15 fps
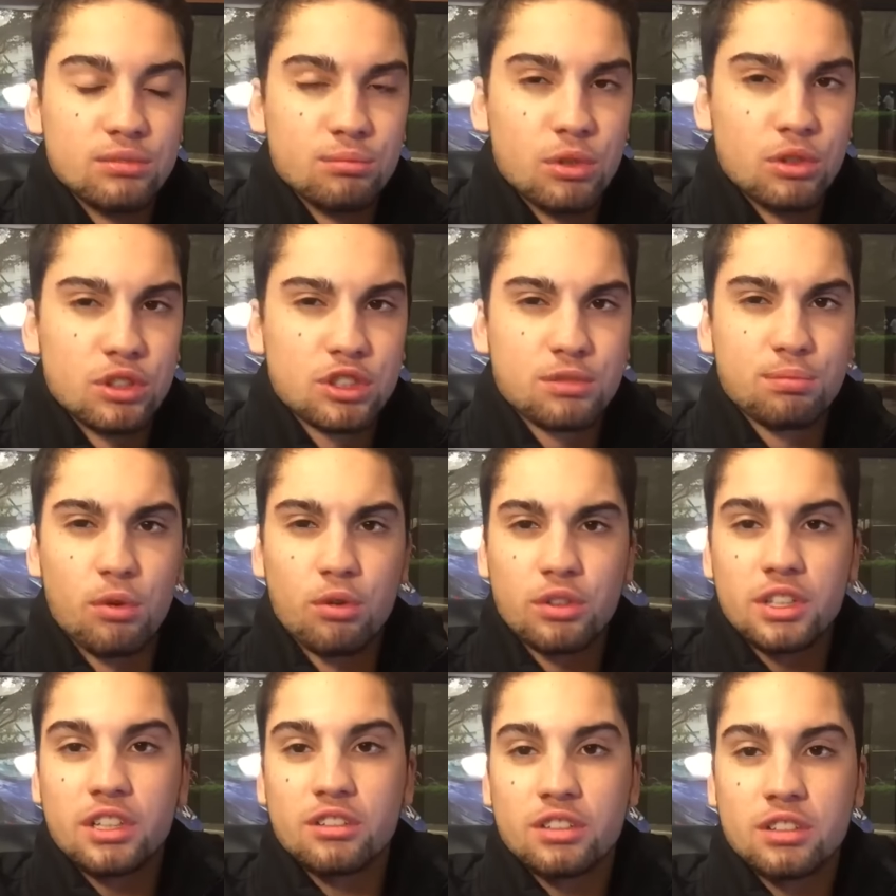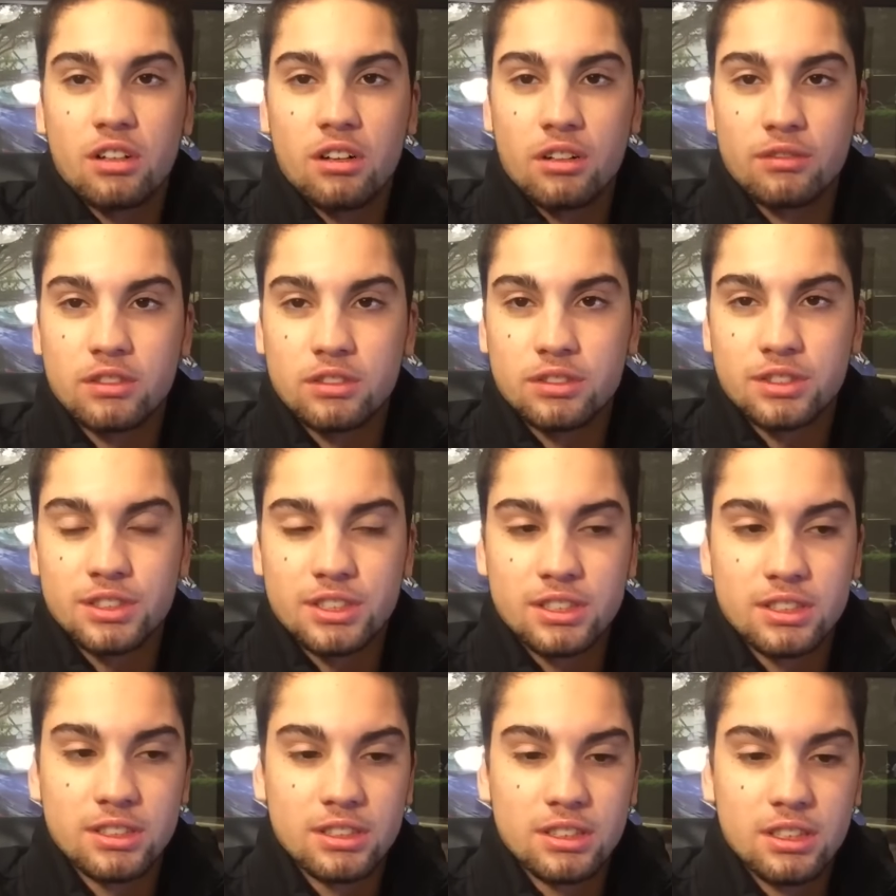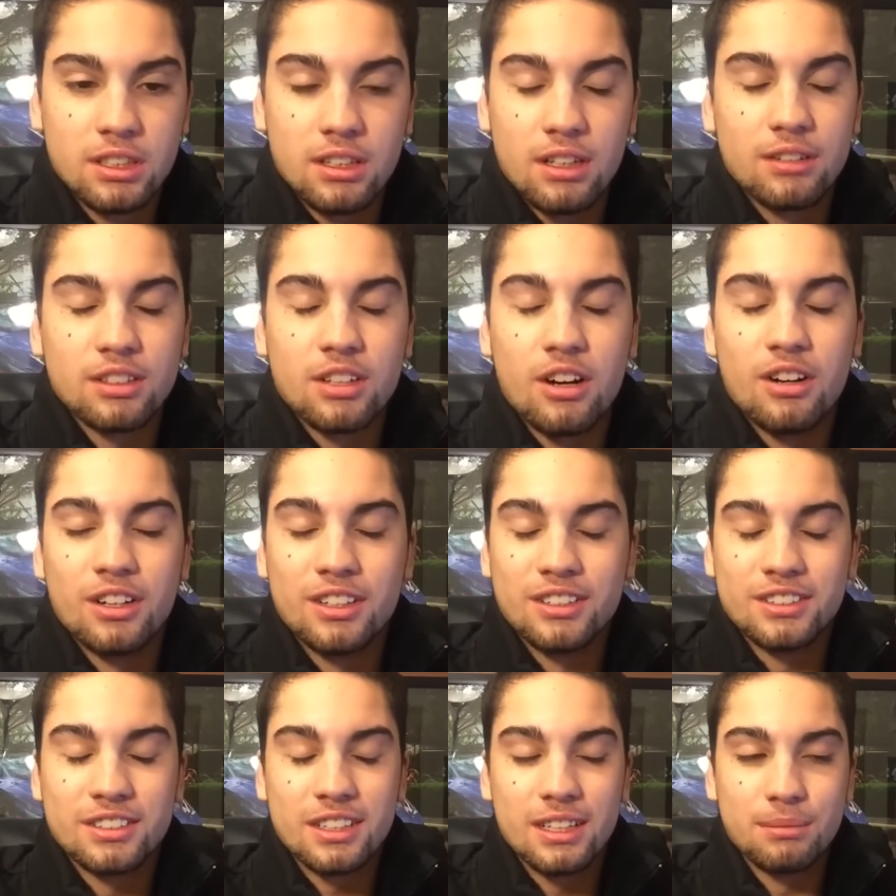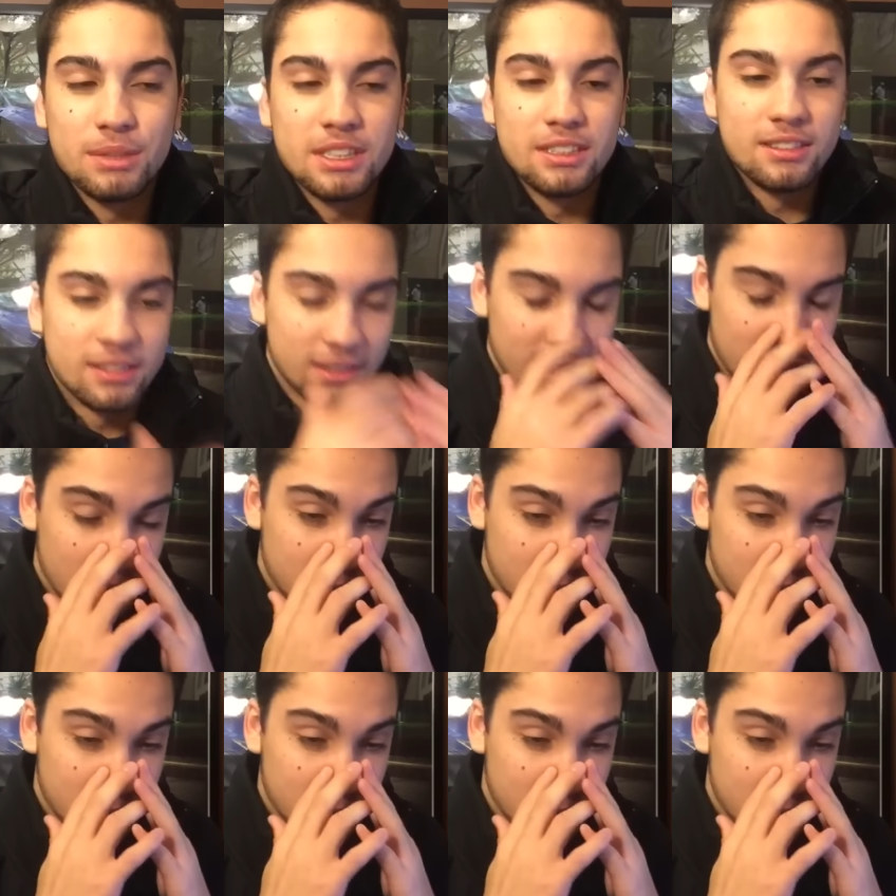more sportier car version uh, cars, I mean,